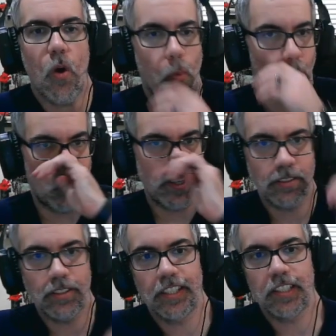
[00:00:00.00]
When you
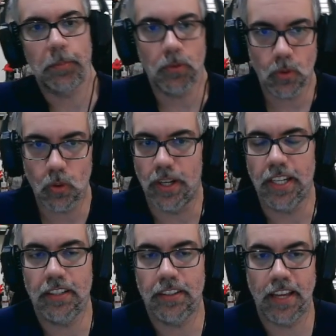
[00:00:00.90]
look at the
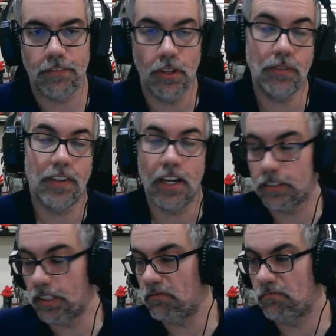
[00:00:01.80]
Moroi, they have no
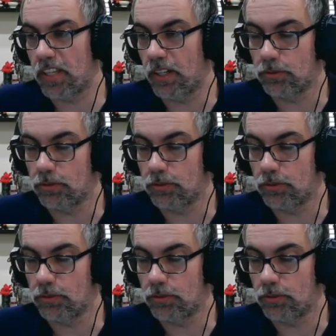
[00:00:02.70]
volley. They don't